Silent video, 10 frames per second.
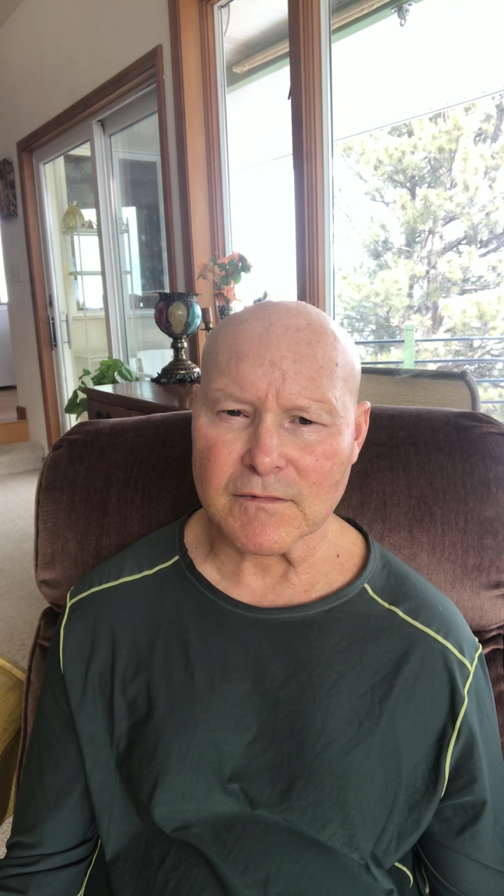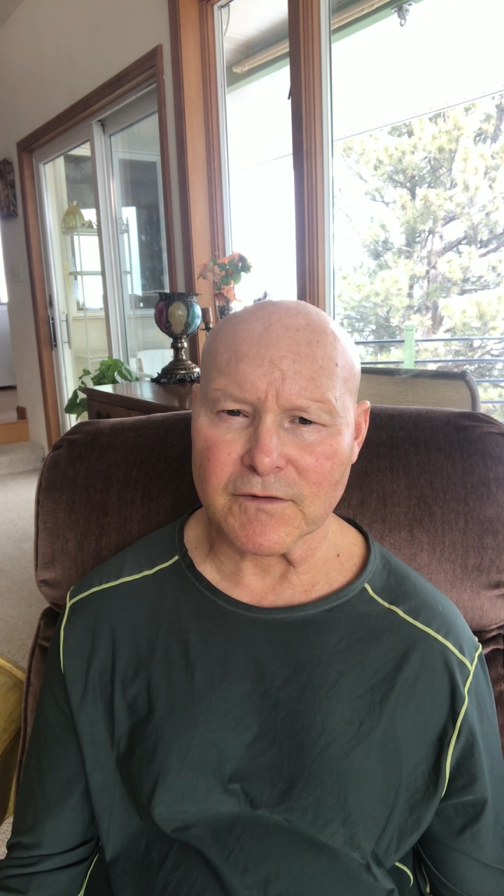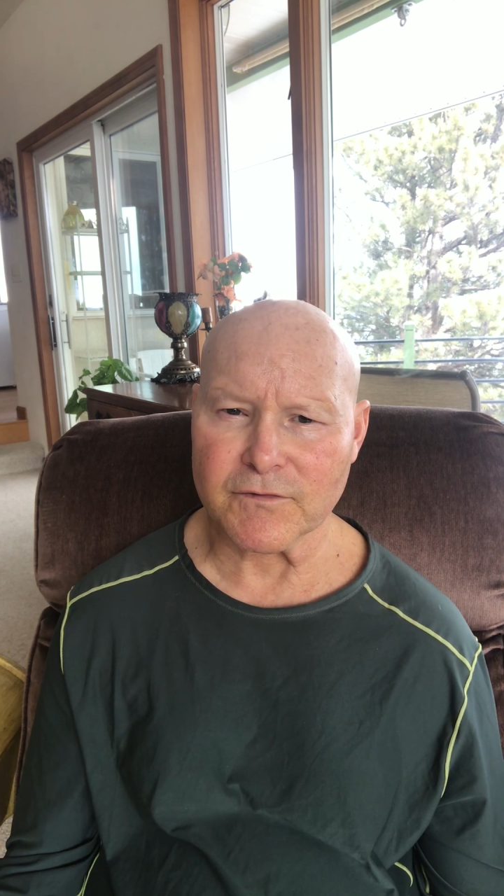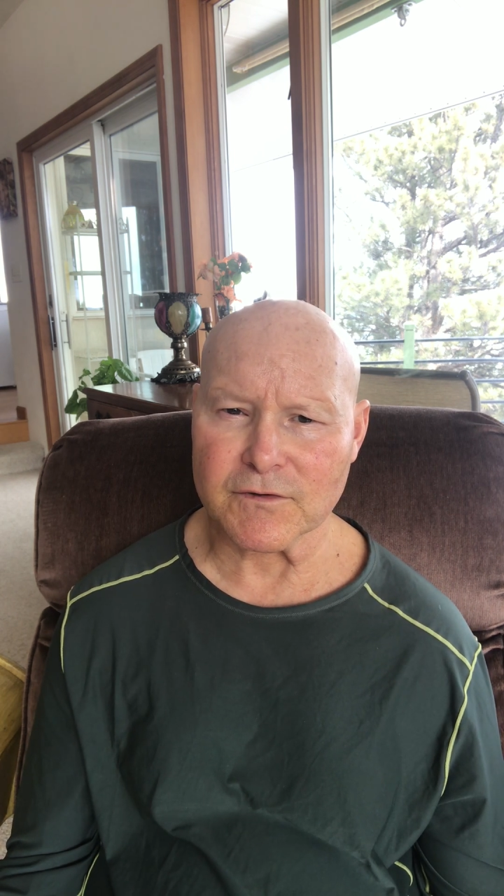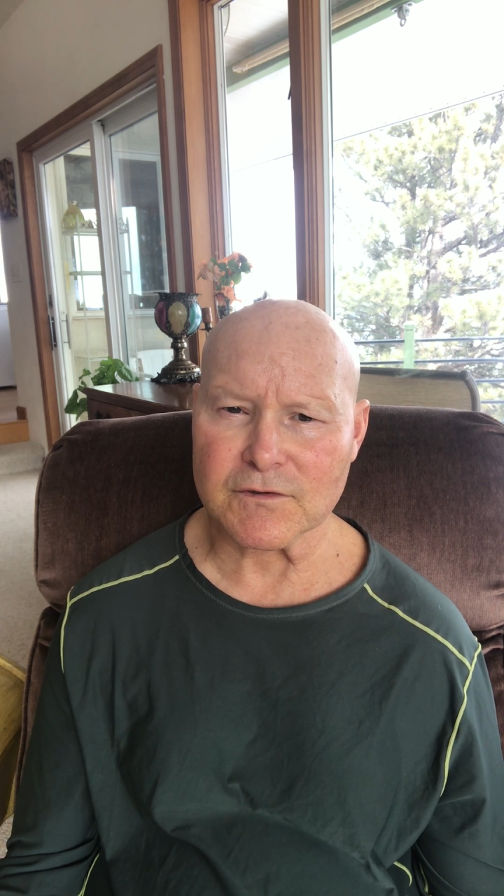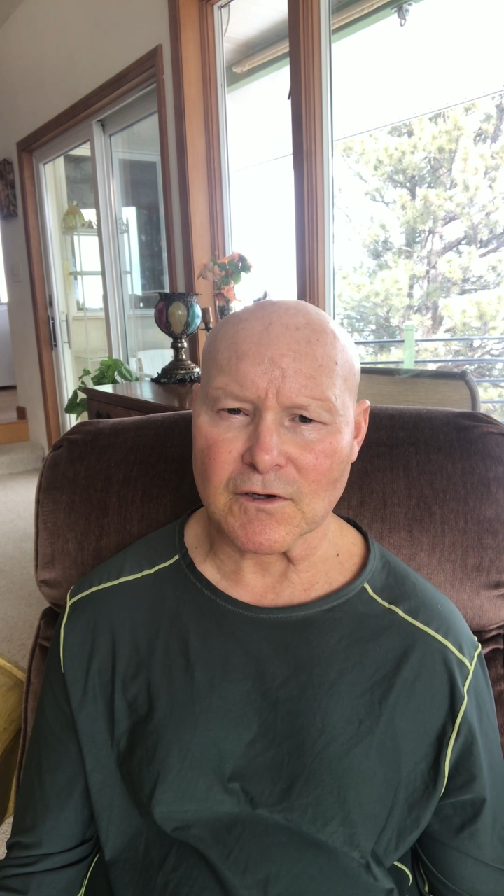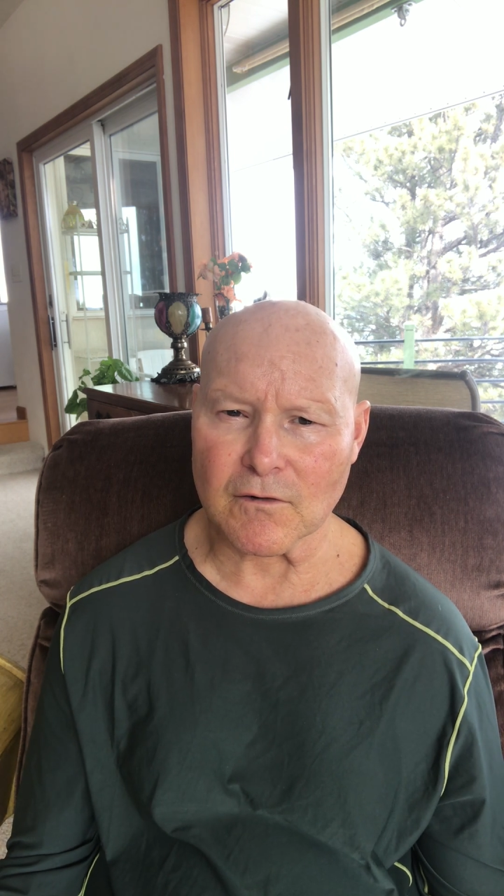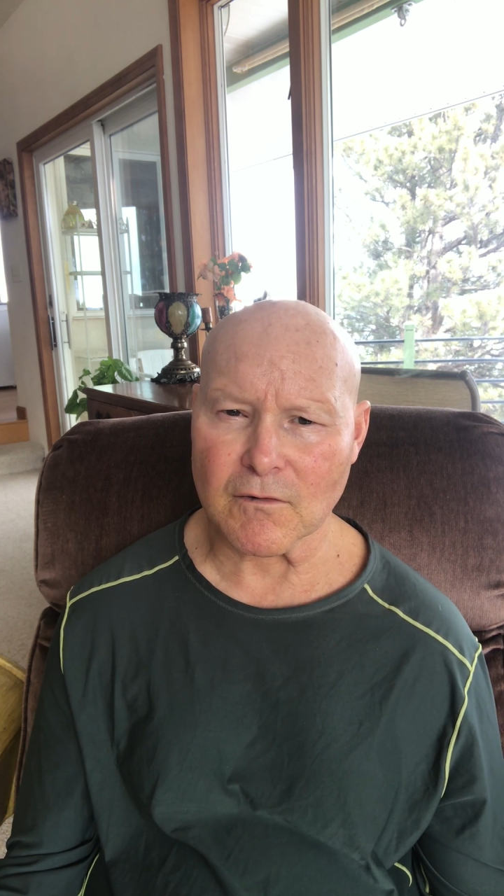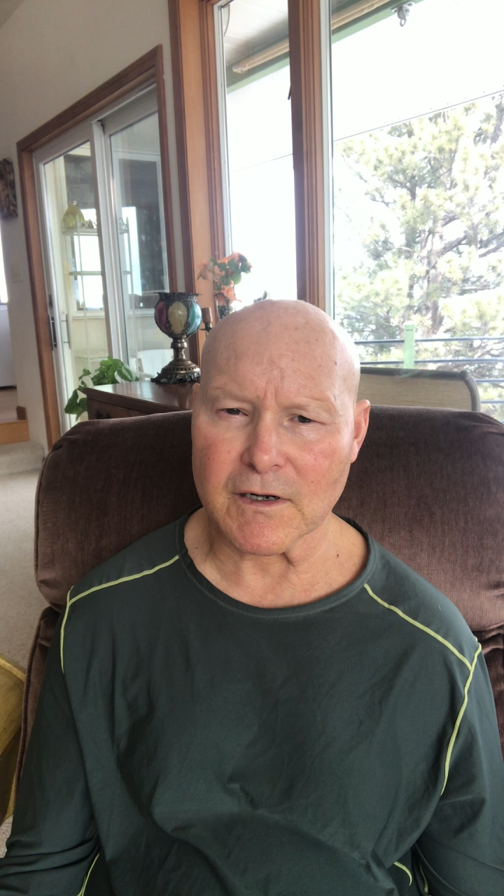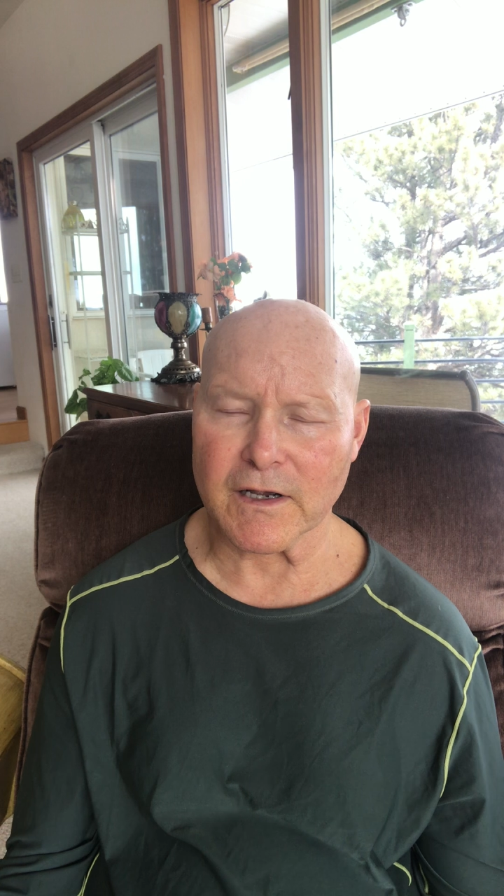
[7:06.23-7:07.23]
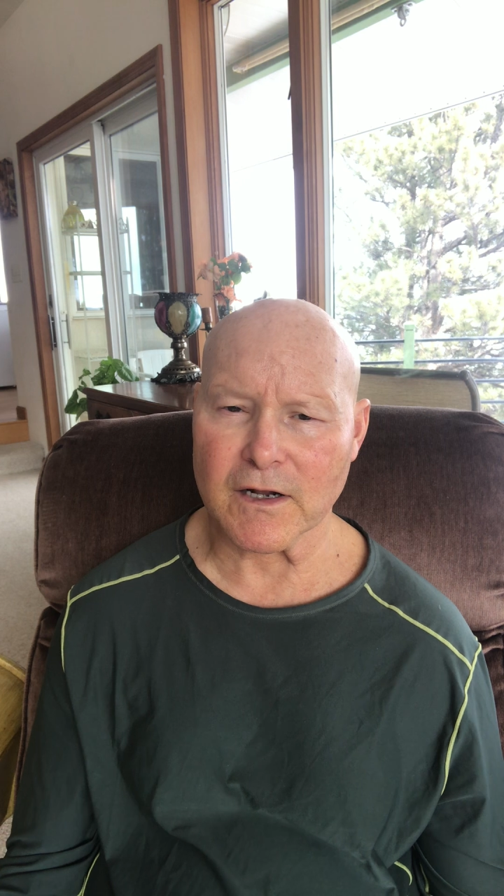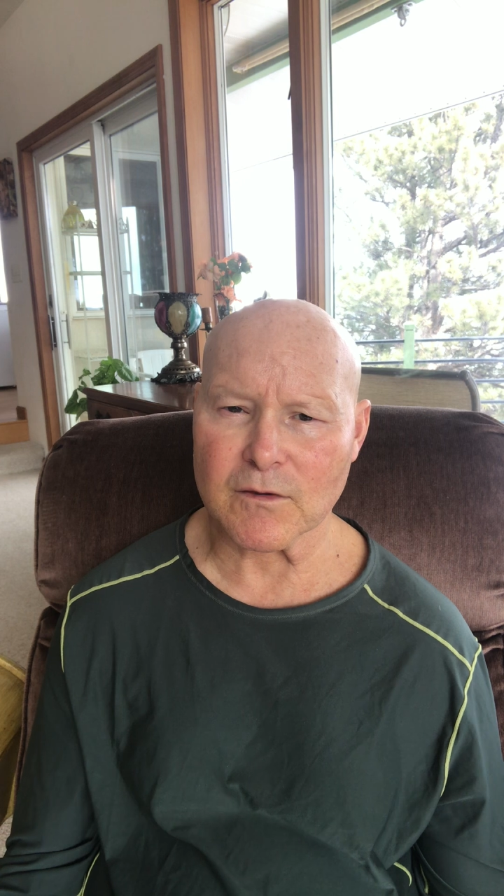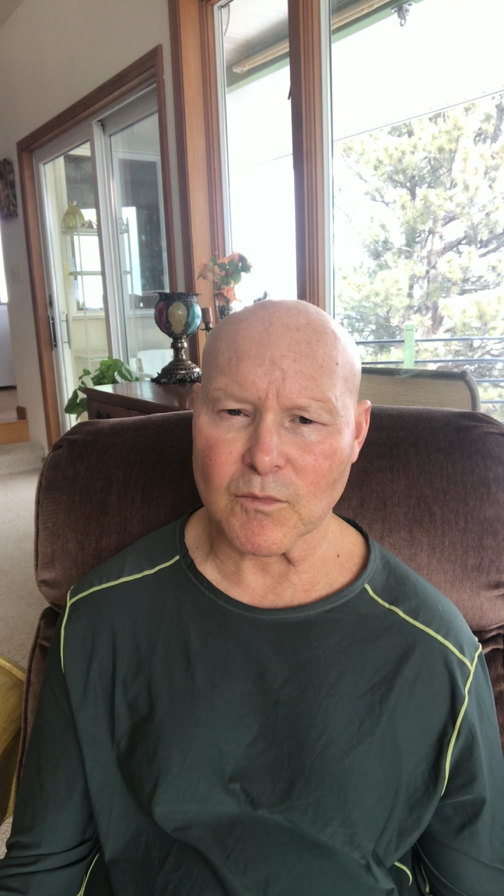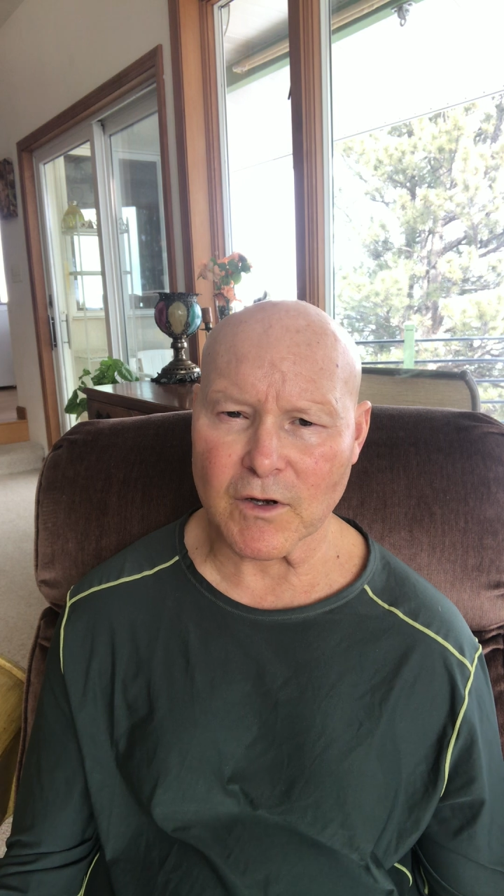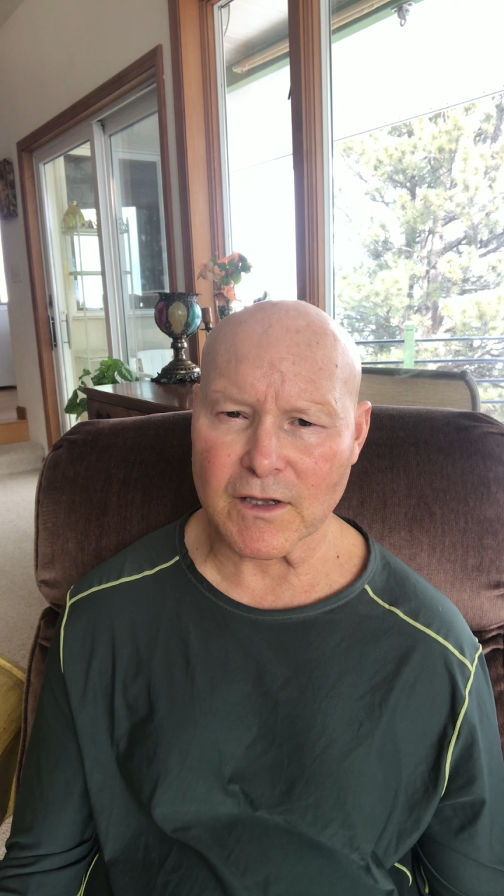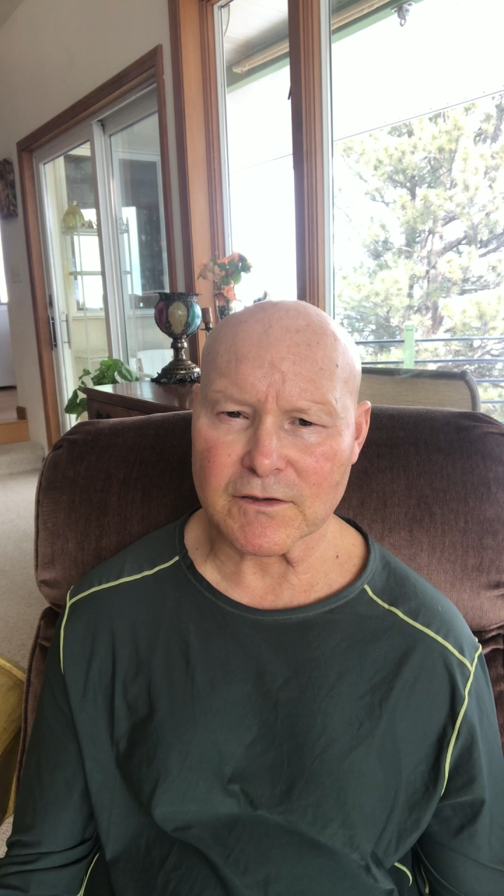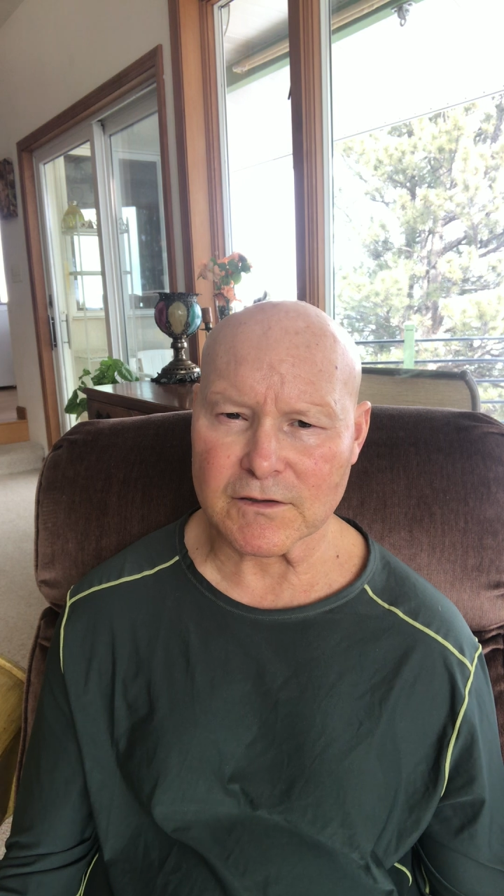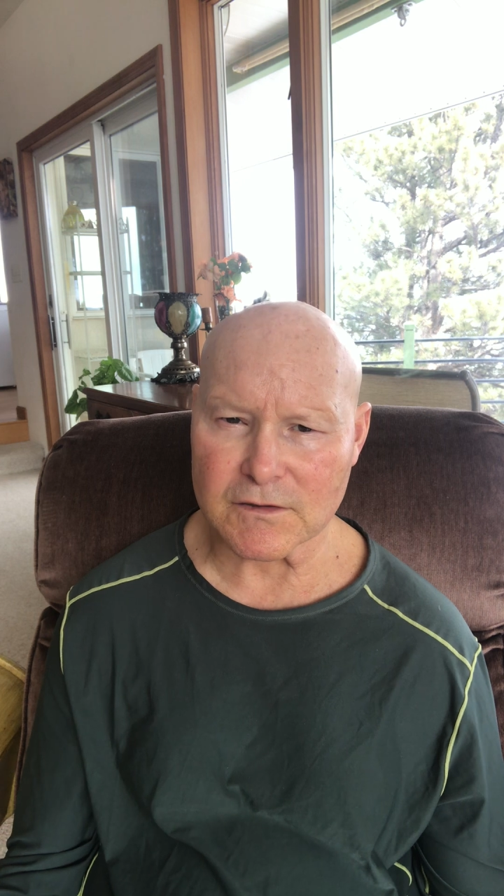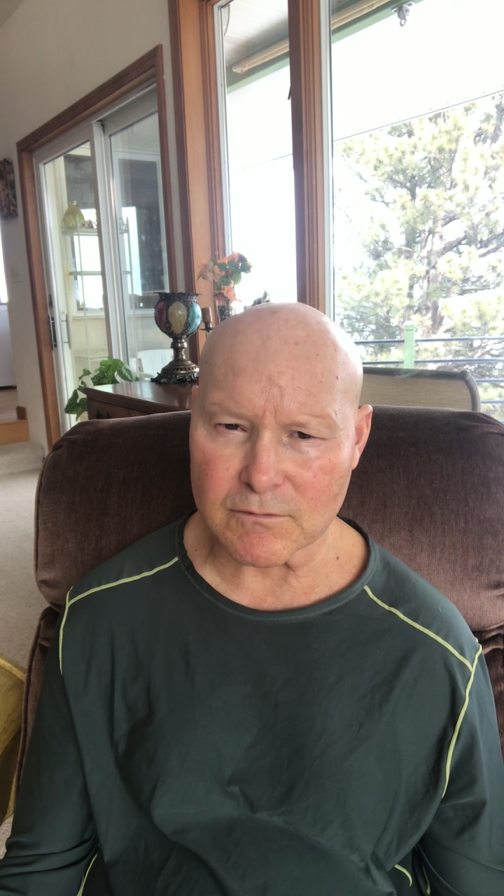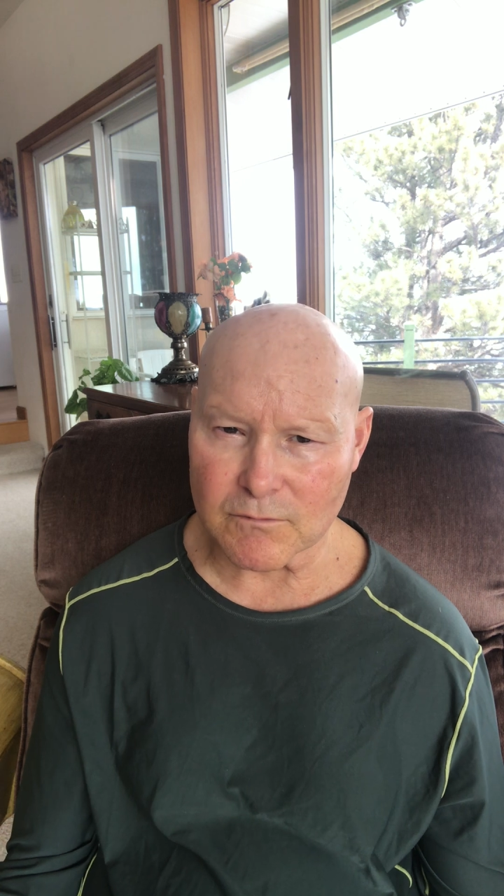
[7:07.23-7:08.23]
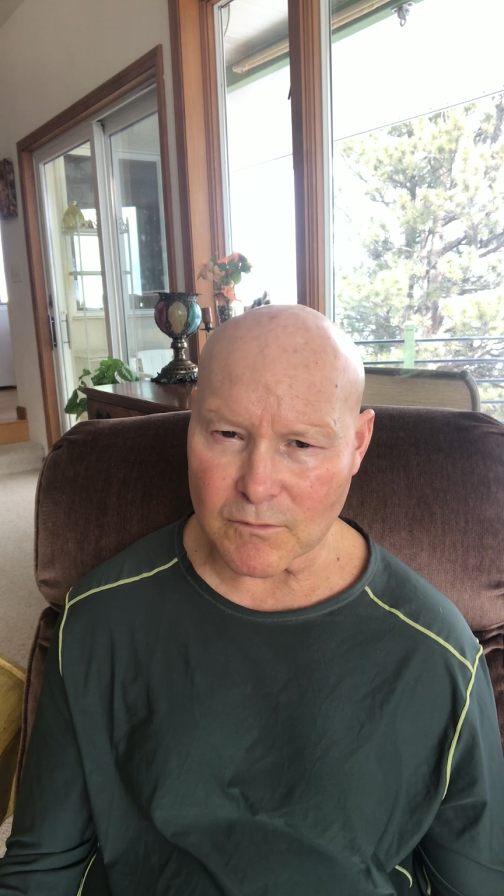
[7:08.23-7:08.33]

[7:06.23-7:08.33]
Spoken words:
If you start running out of breath, just